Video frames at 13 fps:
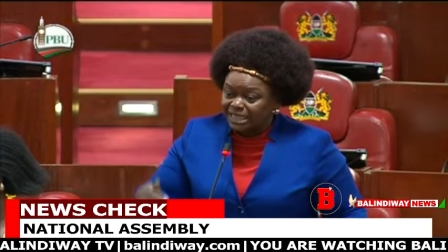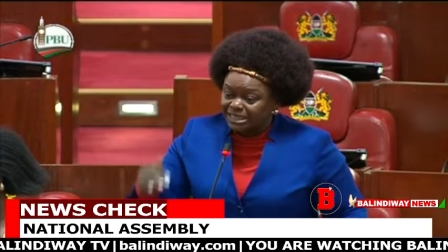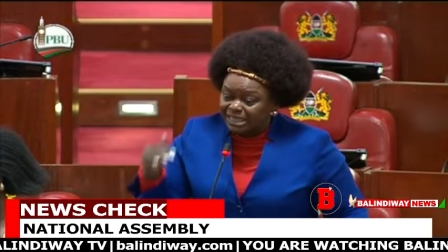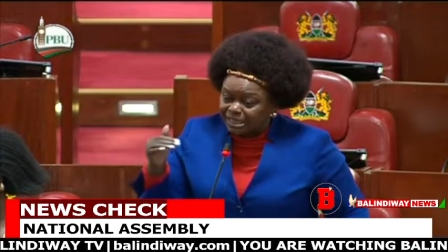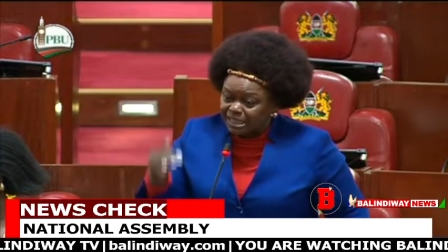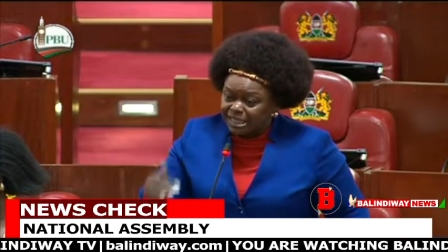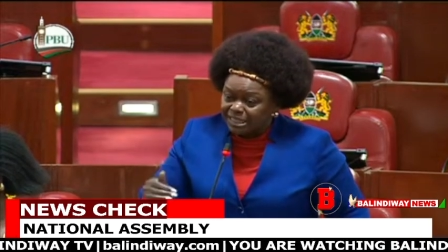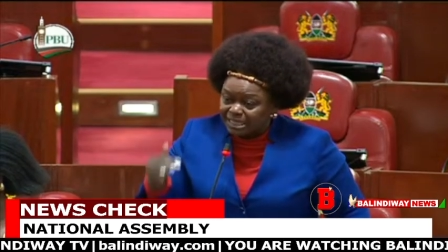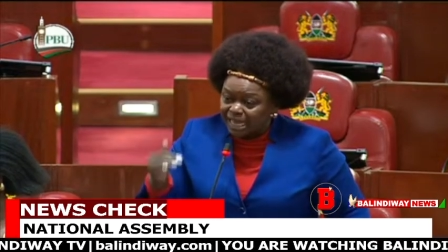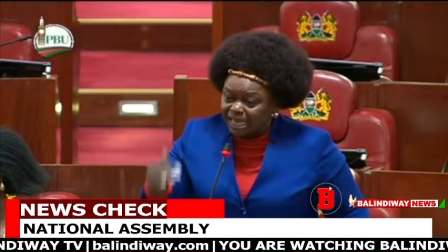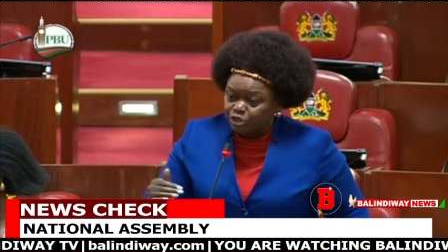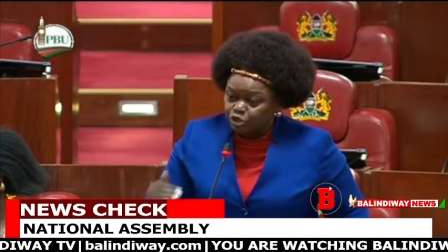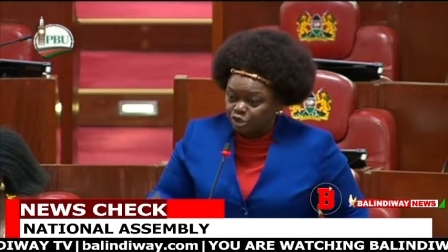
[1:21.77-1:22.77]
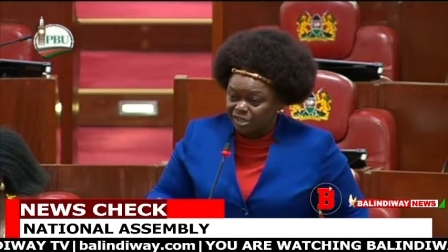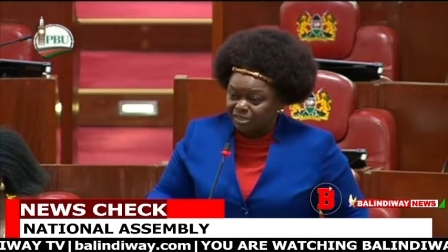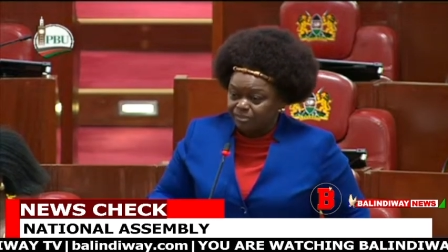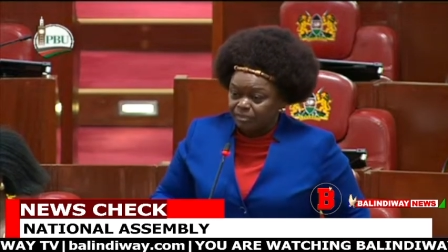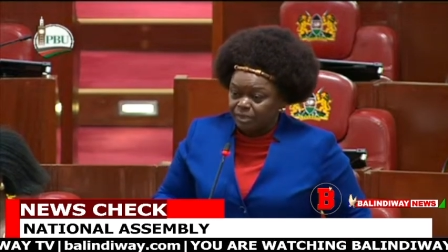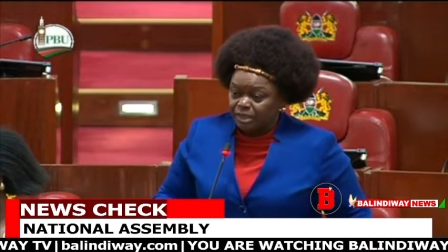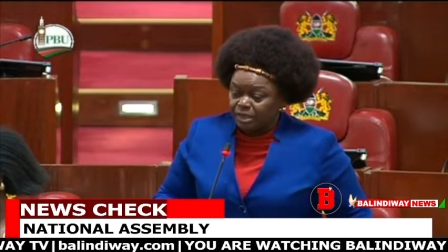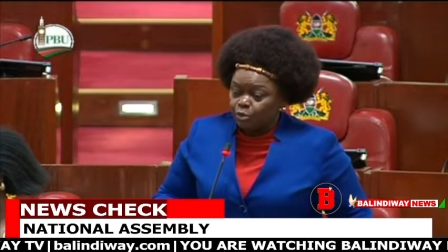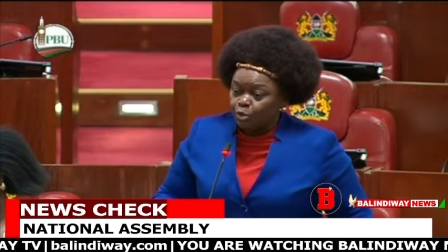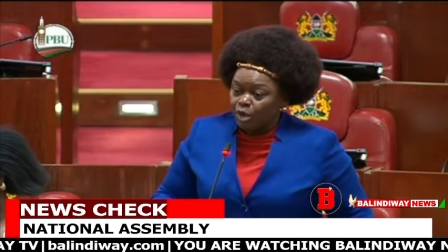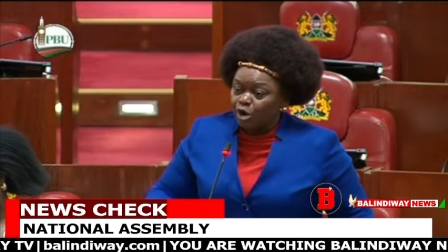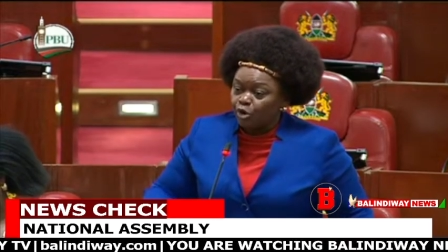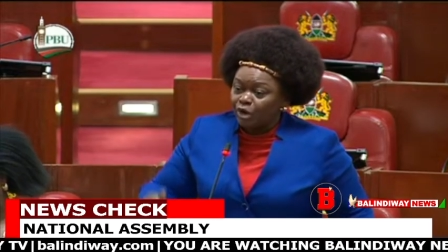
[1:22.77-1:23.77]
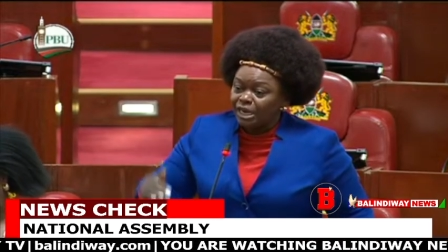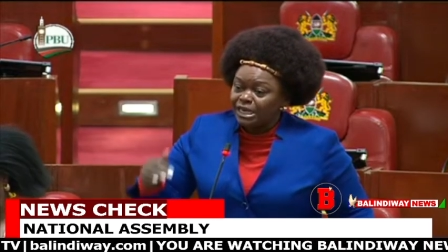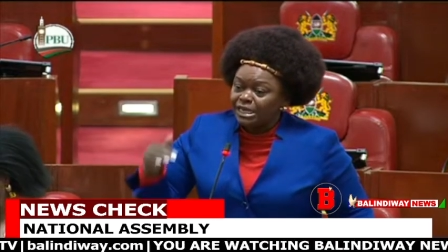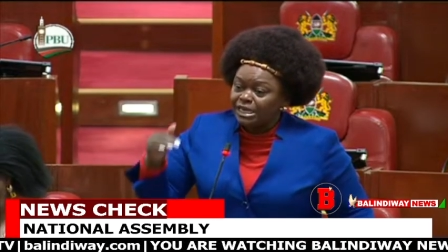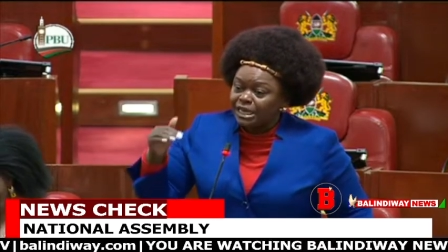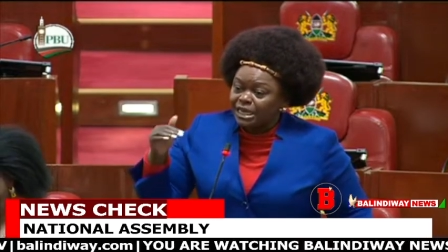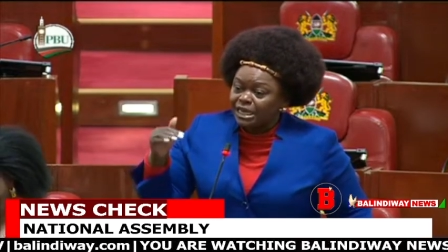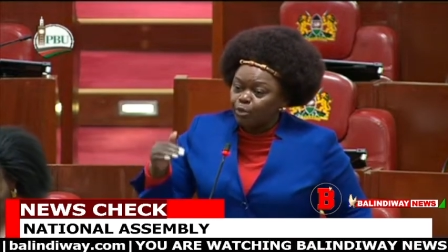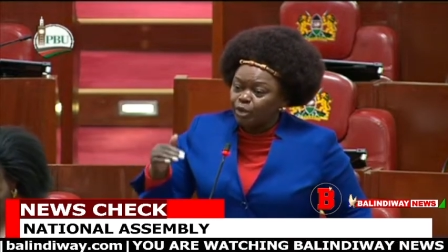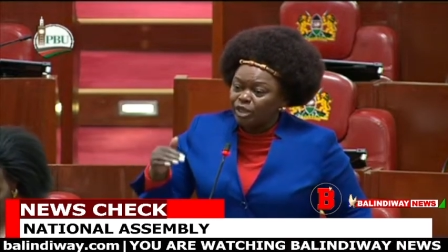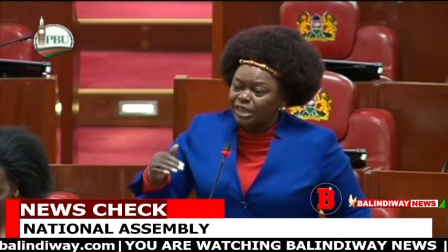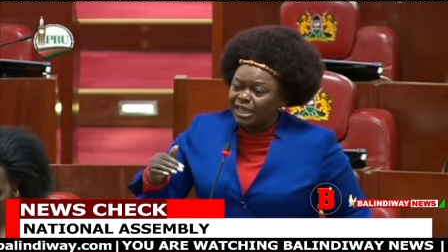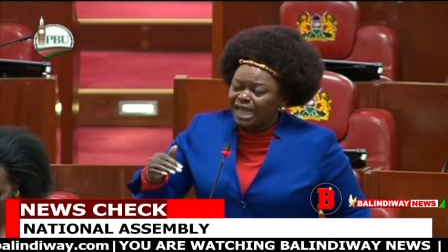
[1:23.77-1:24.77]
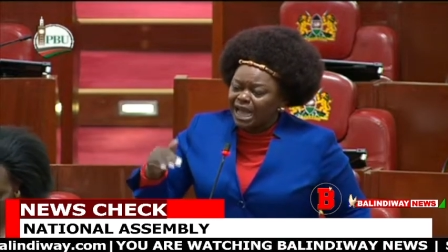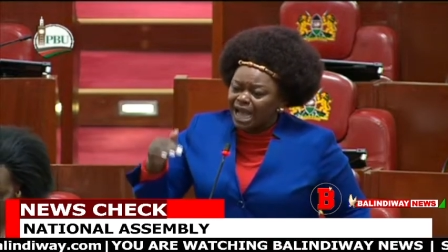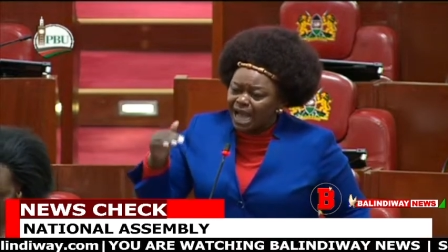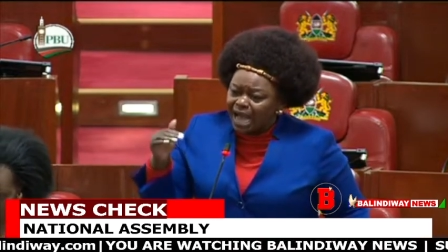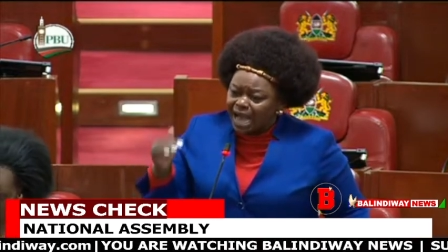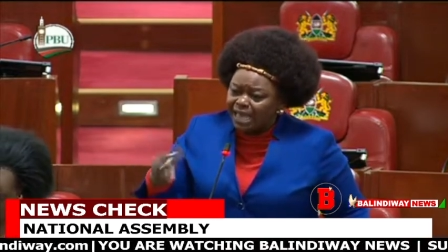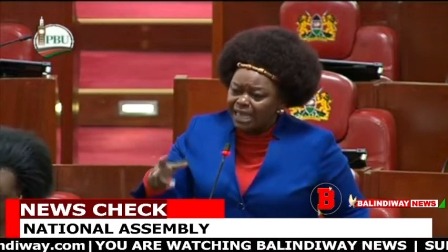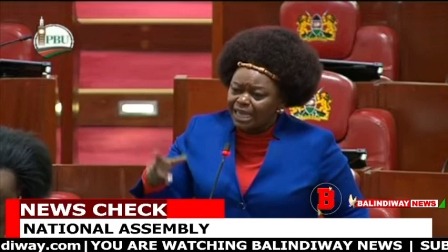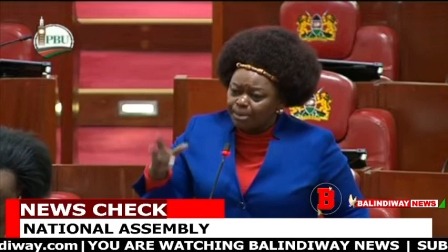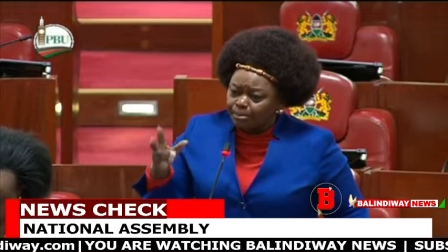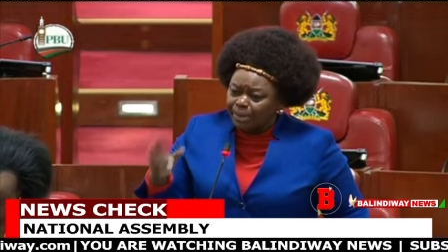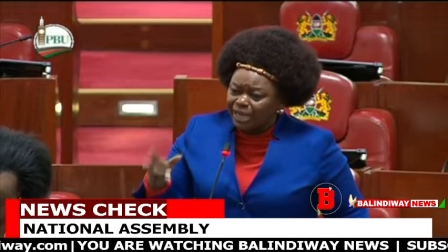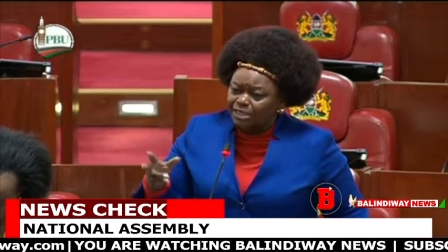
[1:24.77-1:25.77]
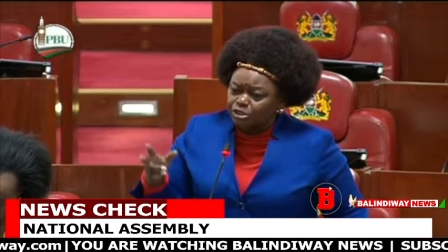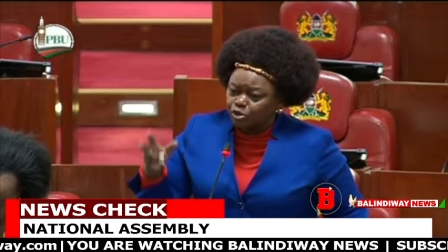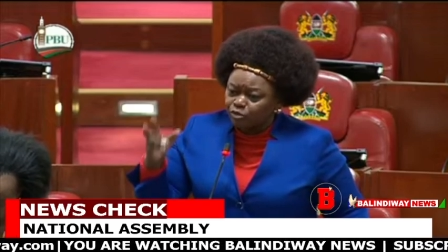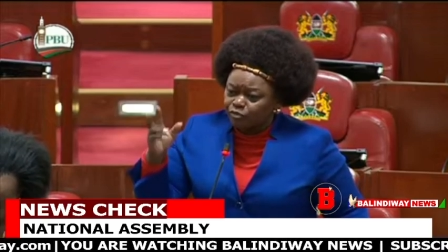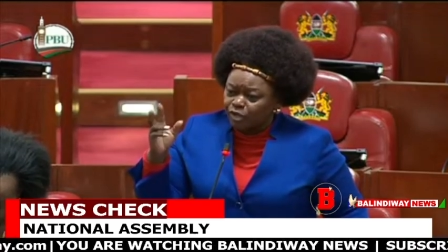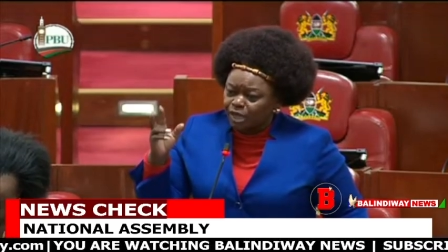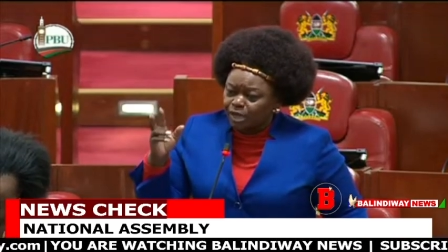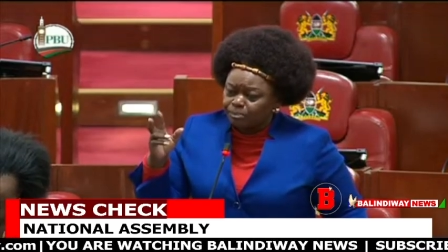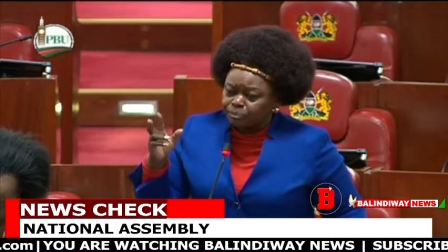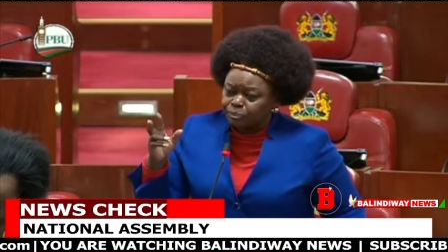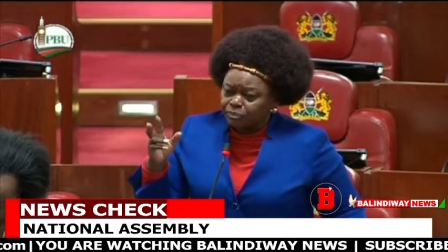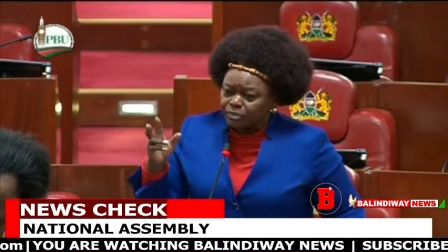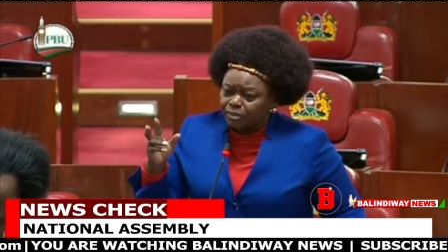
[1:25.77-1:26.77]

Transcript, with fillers: As this country, we are already dealing with a high impact of